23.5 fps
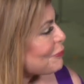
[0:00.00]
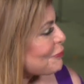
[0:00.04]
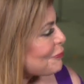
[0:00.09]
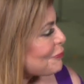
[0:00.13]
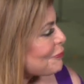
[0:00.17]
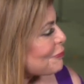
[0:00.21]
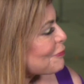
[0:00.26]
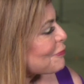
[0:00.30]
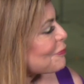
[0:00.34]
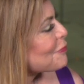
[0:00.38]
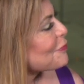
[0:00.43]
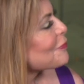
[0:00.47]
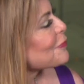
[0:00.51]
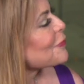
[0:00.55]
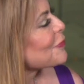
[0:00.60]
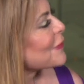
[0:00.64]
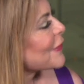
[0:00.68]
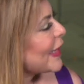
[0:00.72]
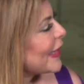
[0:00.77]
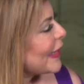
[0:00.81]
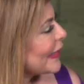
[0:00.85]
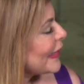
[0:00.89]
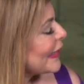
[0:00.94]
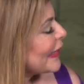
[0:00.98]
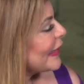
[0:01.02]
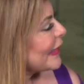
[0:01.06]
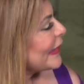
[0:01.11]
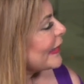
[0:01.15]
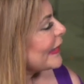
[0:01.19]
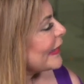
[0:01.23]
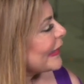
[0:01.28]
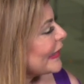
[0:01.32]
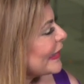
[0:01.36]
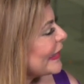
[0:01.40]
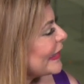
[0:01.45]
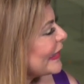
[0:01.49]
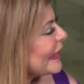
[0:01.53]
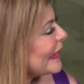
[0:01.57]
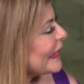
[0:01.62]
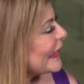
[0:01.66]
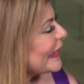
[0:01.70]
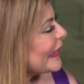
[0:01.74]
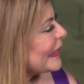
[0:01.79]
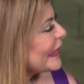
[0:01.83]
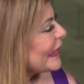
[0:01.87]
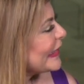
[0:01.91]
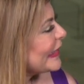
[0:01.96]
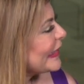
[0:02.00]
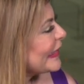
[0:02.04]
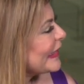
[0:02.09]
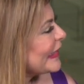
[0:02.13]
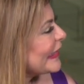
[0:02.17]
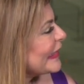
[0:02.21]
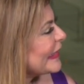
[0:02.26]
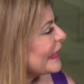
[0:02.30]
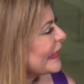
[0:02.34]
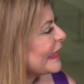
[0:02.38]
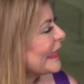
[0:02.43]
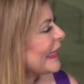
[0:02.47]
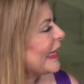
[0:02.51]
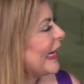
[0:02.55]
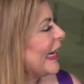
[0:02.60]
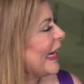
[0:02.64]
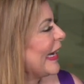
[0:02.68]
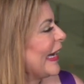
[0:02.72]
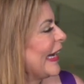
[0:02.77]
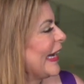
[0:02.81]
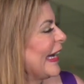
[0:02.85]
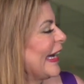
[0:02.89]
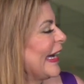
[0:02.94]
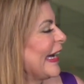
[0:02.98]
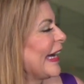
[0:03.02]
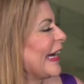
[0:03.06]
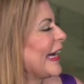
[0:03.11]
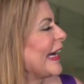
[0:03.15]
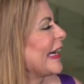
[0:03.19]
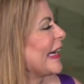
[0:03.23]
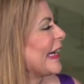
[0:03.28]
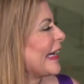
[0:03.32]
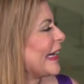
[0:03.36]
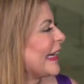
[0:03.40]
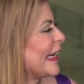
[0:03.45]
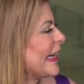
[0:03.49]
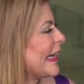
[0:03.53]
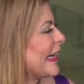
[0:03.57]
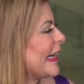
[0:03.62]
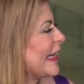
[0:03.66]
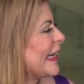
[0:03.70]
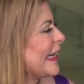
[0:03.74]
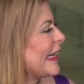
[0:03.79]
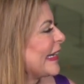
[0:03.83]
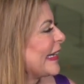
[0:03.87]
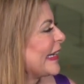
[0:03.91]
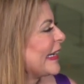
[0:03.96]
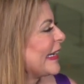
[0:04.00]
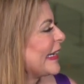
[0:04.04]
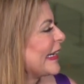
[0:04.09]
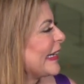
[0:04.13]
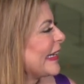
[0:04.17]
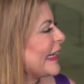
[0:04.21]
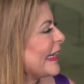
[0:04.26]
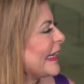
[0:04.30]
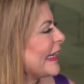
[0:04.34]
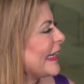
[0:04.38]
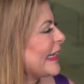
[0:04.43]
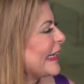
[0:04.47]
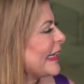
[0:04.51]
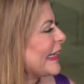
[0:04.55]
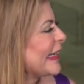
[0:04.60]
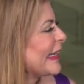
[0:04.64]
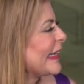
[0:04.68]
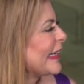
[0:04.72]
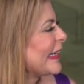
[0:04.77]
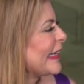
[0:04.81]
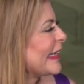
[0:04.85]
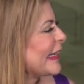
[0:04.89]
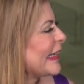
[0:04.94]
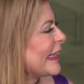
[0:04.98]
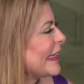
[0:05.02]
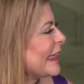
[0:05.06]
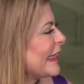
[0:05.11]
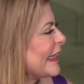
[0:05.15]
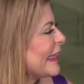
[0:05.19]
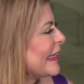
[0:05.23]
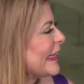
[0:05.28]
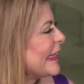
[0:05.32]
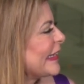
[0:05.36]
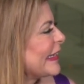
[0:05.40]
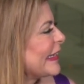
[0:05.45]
[no speech]